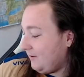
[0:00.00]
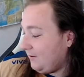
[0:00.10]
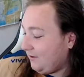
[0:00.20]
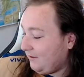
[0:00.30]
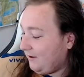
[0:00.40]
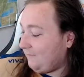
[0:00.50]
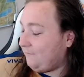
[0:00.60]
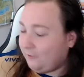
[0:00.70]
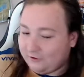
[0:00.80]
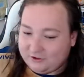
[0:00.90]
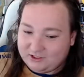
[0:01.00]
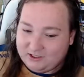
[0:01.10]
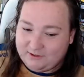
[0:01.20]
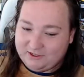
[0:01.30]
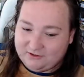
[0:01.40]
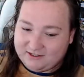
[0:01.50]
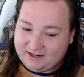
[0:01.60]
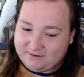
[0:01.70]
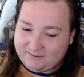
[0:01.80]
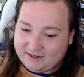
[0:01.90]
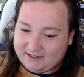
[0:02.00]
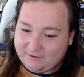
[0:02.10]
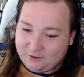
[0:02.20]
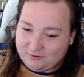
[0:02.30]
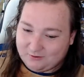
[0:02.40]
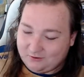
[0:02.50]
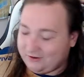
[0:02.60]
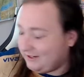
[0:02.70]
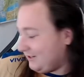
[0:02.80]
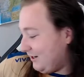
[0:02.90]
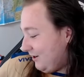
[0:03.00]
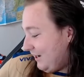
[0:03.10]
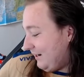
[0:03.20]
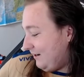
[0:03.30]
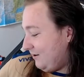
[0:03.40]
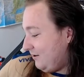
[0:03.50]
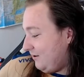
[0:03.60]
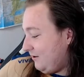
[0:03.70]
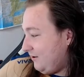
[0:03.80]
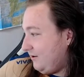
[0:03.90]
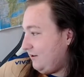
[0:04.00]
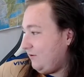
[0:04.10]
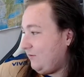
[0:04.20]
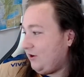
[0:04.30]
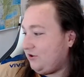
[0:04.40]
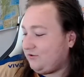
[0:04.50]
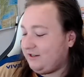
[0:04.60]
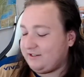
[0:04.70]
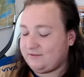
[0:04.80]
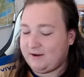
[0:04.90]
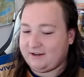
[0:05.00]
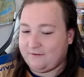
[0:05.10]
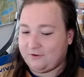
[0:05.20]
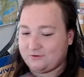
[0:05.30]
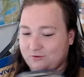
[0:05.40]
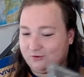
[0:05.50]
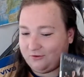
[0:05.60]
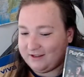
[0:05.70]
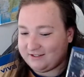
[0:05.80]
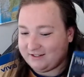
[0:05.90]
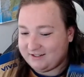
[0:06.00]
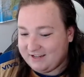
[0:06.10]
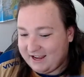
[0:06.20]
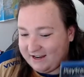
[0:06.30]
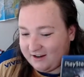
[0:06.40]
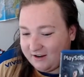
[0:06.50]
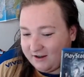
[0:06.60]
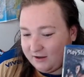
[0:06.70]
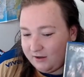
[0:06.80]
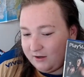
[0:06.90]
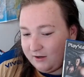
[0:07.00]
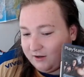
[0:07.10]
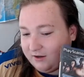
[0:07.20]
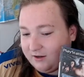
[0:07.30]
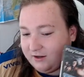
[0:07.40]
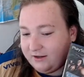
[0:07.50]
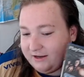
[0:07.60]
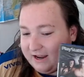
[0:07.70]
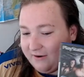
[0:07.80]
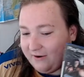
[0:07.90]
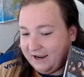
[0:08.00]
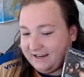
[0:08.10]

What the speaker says: Unfortunately, we do skip SmackDown vs. Raw 2009. We go straight to SmackDown vs. Raw 2010. Now, I need